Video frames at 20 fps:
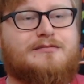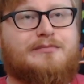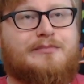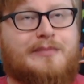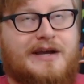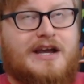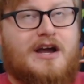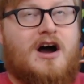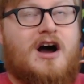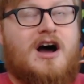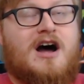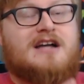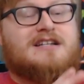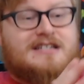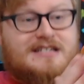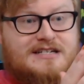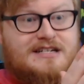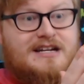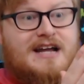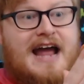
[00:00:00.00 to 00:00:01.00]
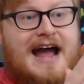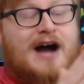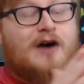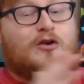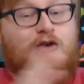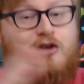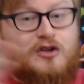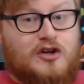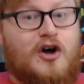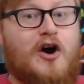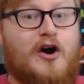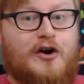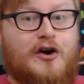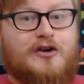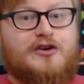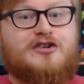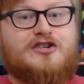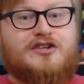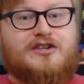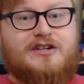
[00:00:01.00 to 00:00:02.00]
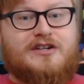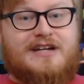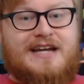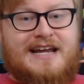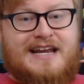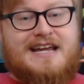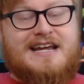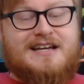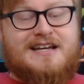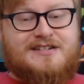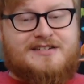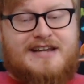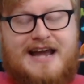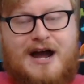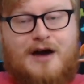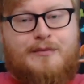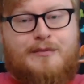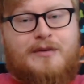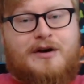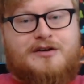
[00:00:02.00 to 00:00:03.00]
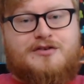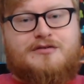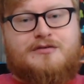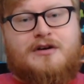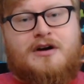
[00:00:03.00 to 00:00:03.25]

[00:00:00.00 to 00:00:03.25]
beyond how large it is and how much